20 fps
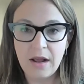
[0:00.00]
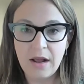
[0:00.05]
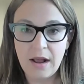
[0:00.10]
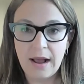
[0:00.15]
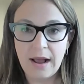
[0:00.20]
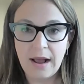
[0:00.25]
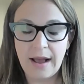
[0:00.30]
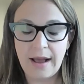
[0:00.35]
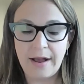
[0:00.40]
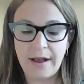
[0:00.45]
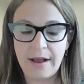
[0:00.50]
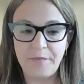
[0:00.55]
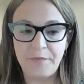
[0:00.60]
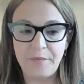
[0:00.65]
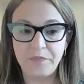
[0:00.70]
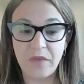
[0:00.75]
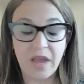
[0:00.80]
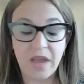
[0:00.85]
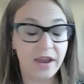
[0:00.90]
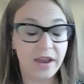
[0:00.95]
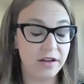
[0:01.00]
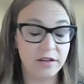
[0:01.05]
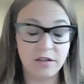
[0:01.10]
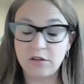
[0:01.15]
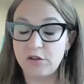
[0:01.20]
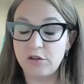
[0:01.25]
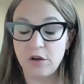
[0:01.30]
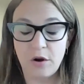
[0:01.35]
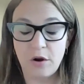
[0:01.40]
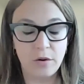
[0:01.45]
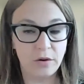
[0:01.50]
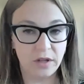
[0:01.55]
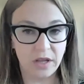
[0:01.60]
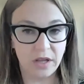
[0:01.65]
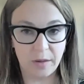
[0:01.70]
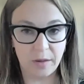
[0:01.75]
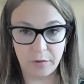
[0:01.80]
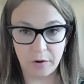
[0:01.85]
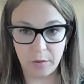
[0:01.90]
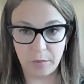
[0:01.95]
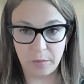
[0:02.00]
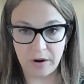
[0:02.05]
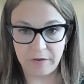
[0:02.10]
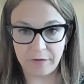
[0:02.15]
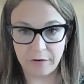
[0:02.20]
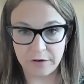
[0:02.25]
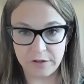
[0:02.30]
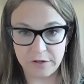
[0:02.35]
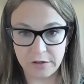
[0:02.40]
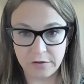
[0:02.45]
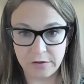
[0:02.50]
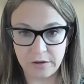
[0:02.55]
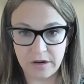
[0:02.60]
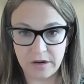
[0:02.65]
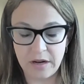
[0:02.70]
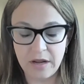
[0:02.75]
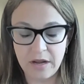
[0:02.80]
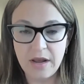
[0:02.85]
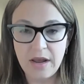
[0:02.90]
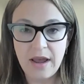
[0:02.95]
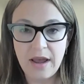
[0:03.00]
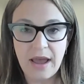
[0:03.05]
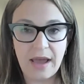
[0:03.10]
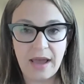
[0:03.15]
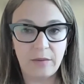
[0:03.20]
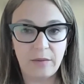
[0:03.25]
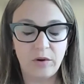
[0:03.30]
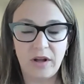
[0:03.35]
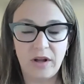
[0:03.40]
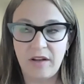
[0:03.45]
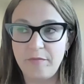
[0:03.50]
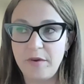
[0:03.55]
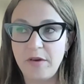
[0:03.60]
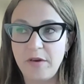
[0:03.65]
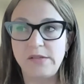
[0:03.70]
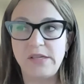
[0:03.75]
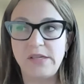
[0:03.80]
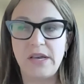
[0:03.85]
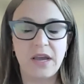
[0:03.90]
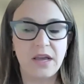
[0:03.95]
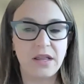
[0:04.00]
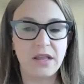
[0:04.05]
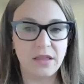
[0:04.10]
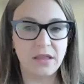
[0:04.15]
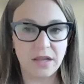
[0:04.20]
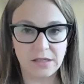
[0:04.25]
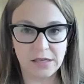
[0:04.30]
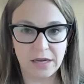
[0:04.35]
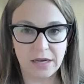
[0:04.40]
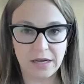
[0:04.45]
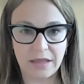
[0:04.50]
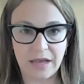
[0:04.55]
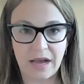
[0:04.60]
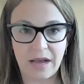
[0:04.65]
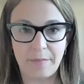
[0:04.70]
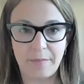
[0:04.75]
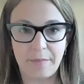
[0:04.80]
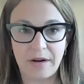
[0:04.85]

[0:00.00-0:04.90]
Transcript: And it's totally appropriate for children, and we'll have music and things like that.